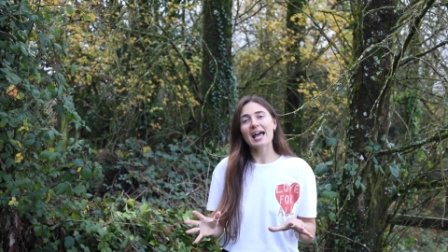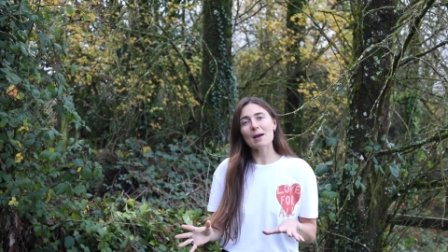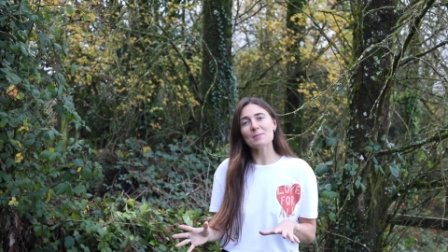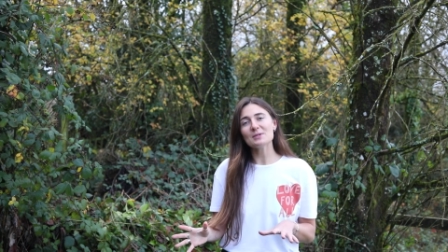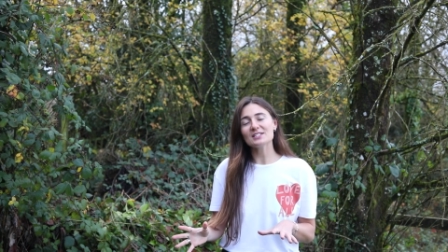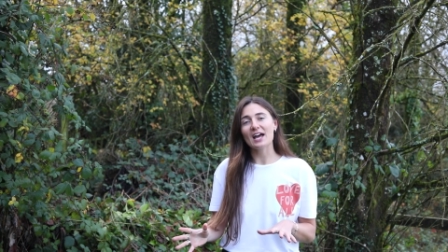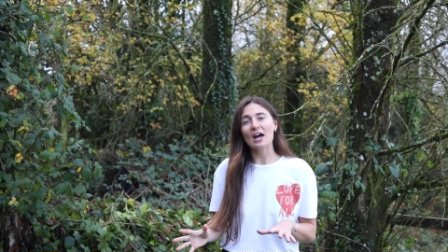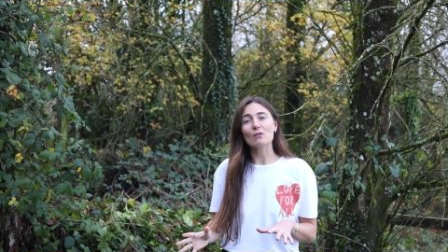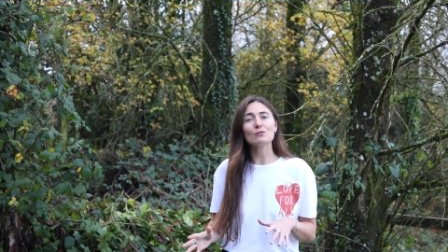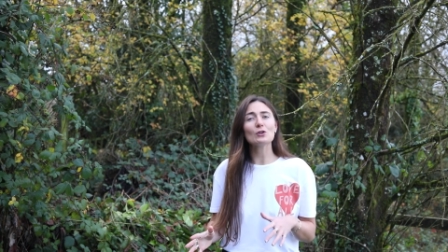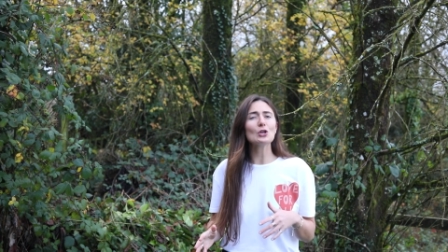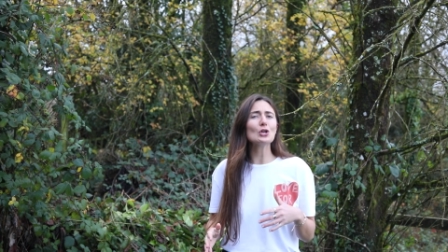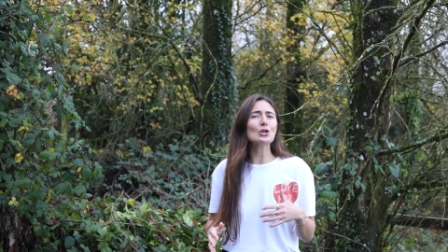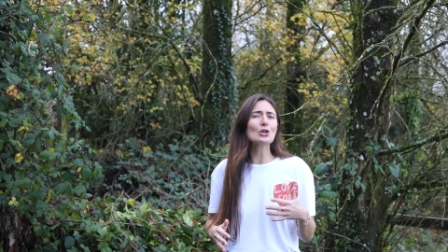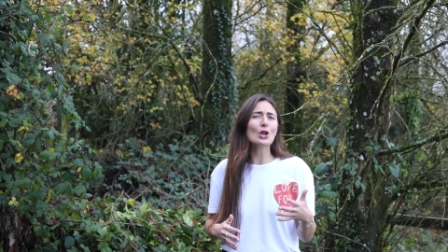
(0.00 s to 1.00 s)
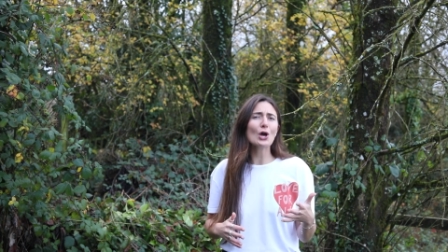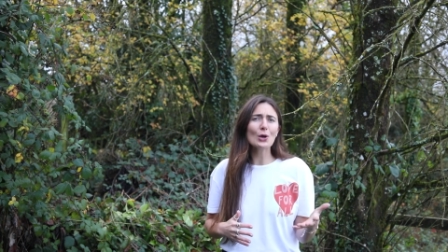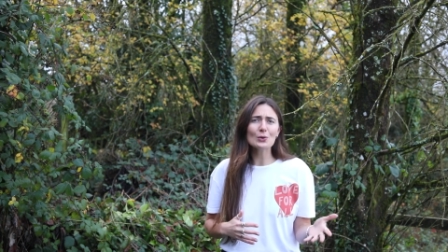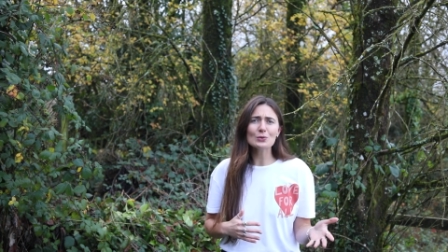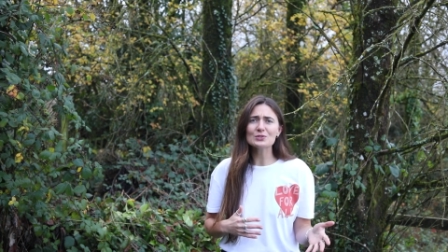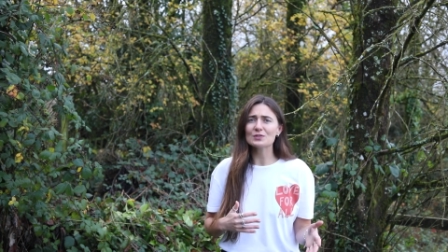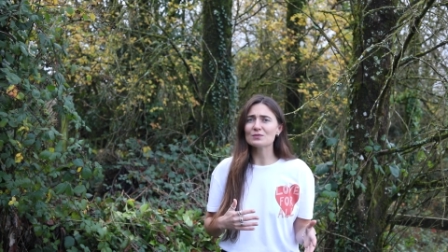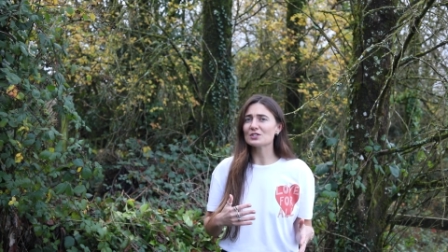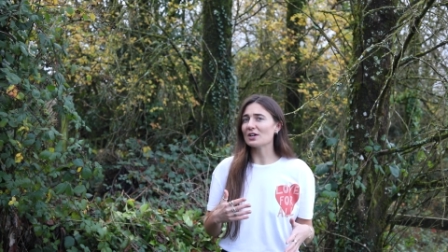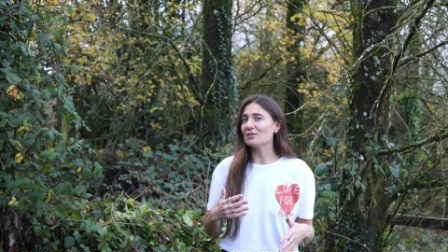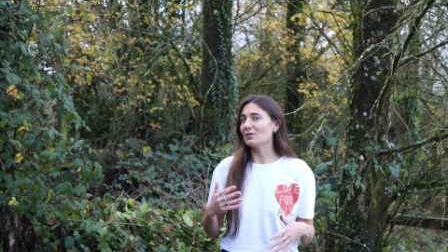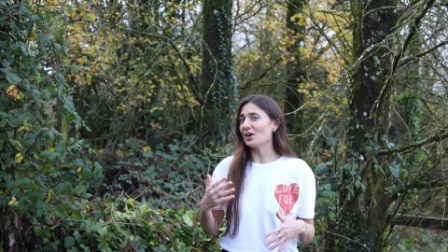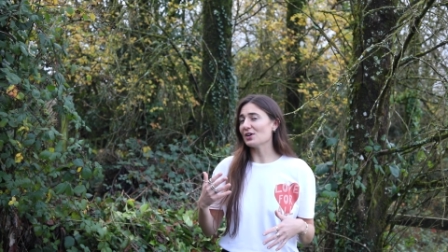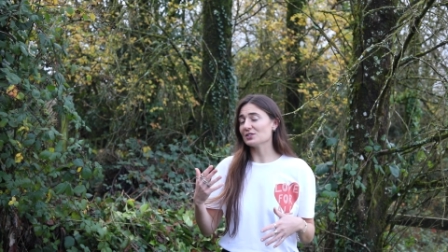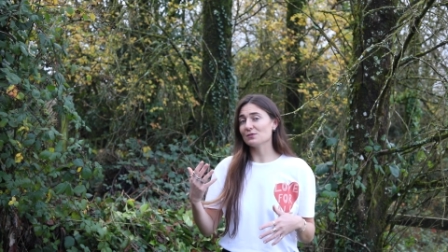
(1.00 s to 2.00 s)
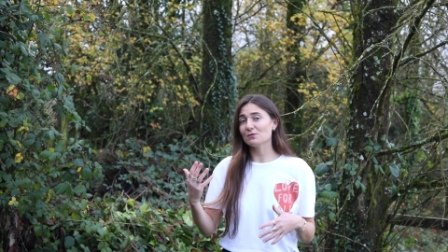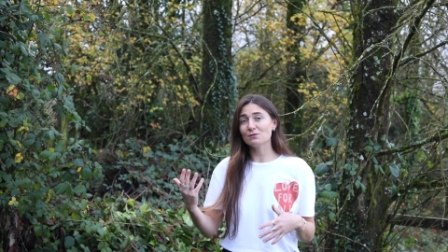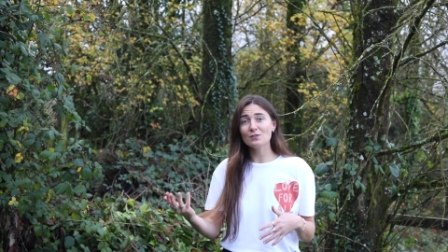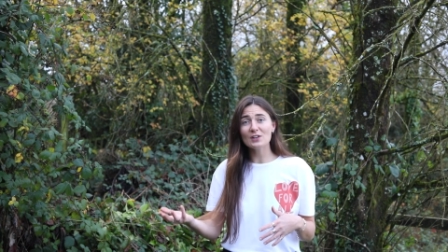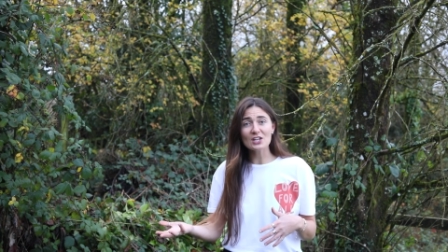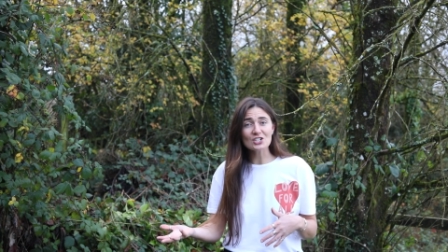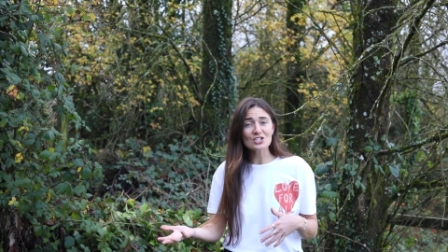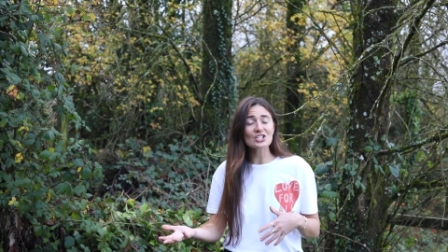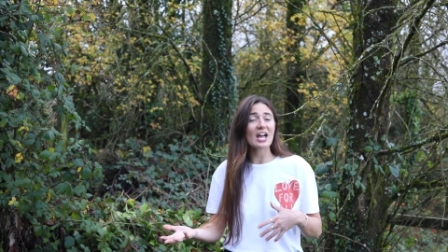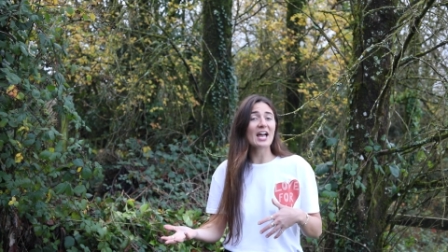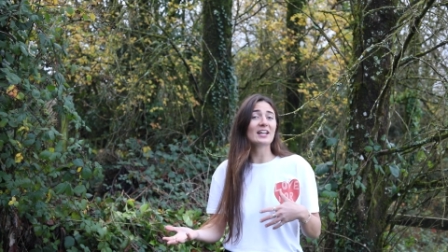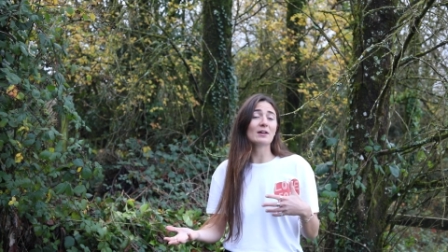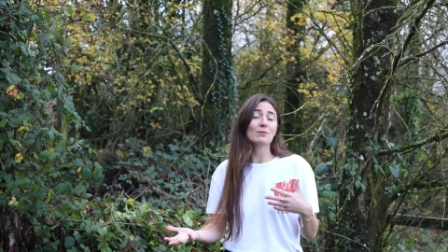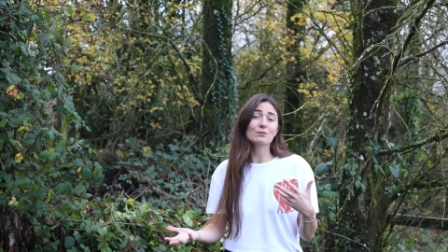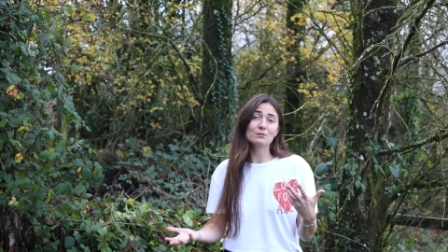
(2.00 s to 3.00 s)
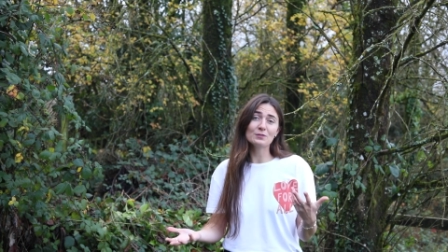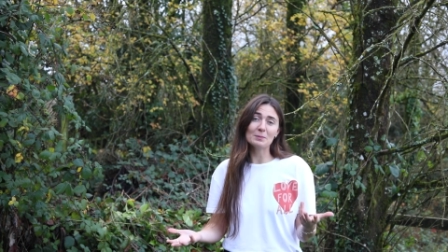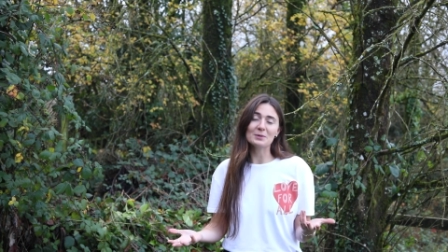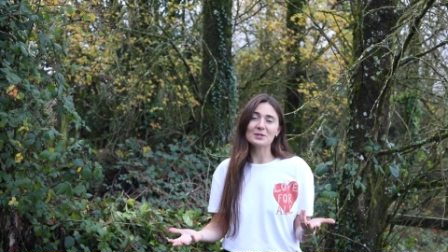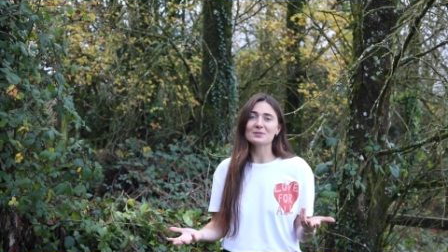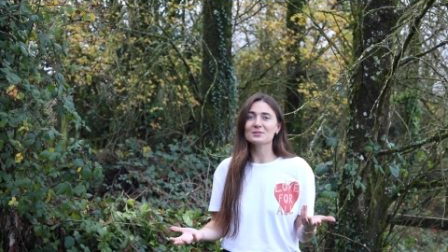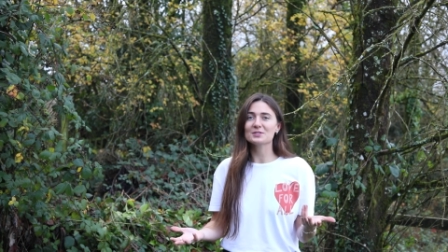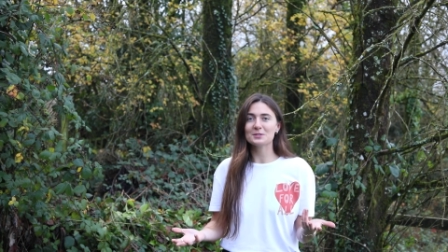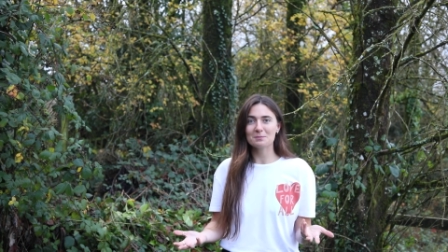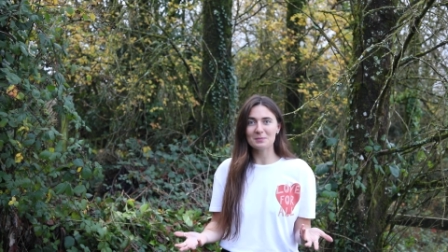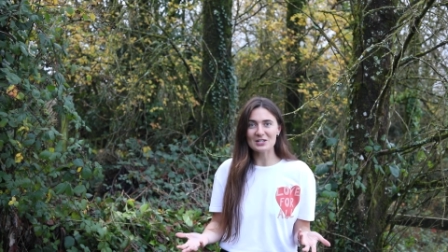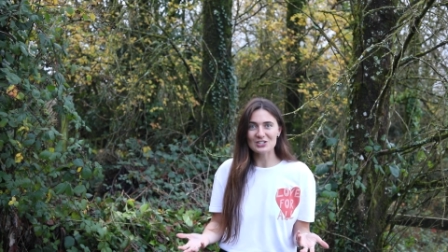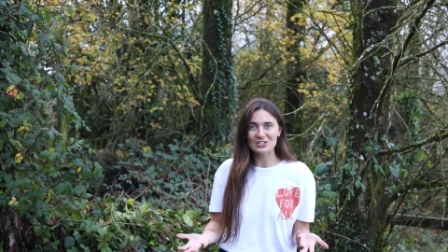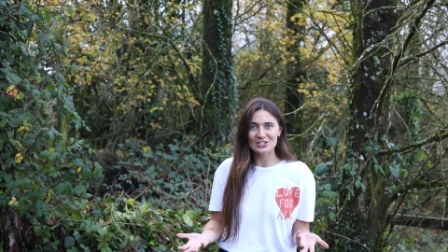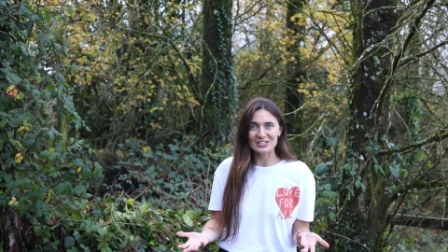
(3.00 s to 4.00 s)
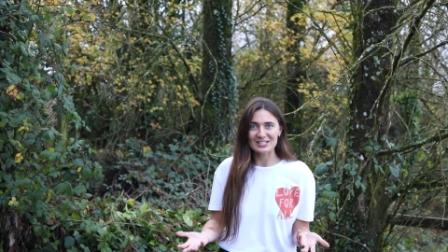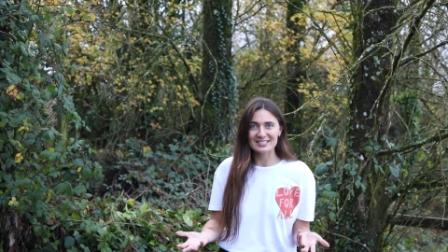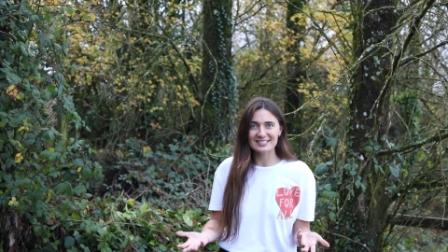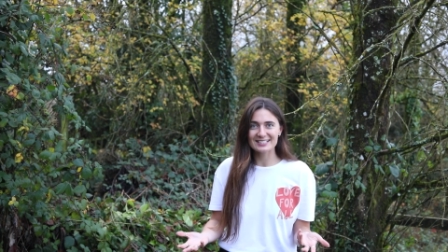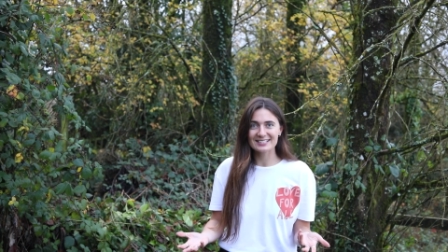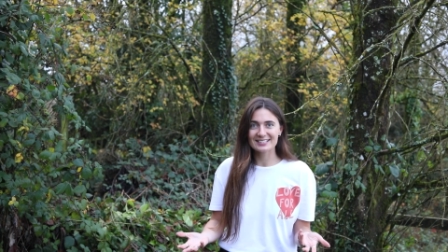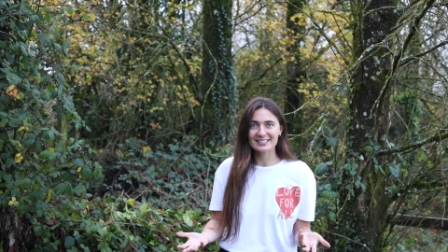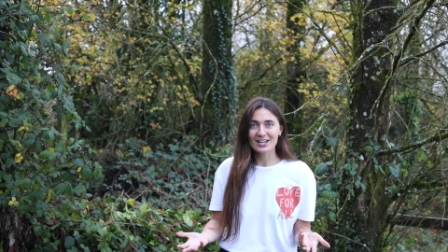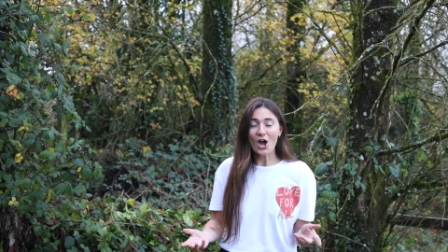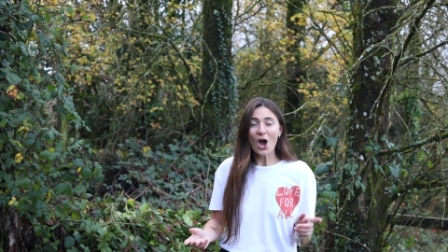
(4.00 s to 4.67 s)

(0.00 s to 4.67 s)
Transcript: habitat for loads of diverse fish and amphibian species.